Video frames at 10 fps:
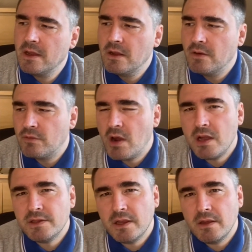
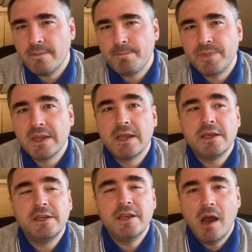rather
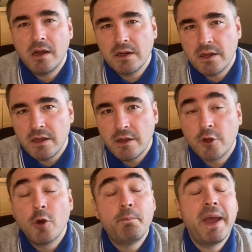young uh,
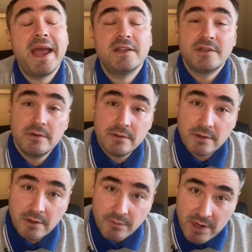compared to
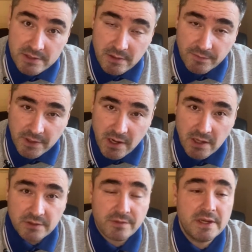the rest of the
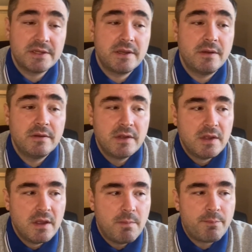country. So
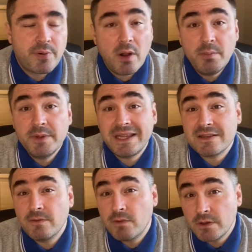probably that's
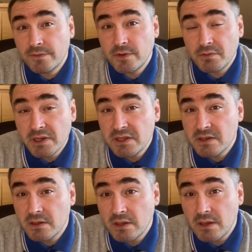one of the
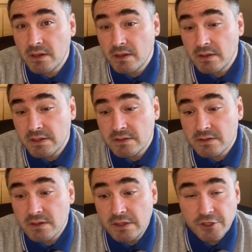reasons
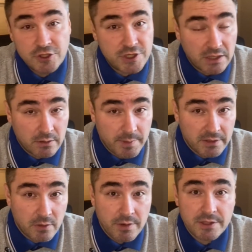this gentleman
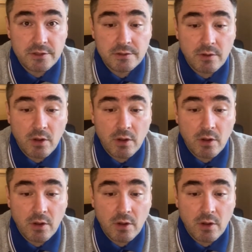going to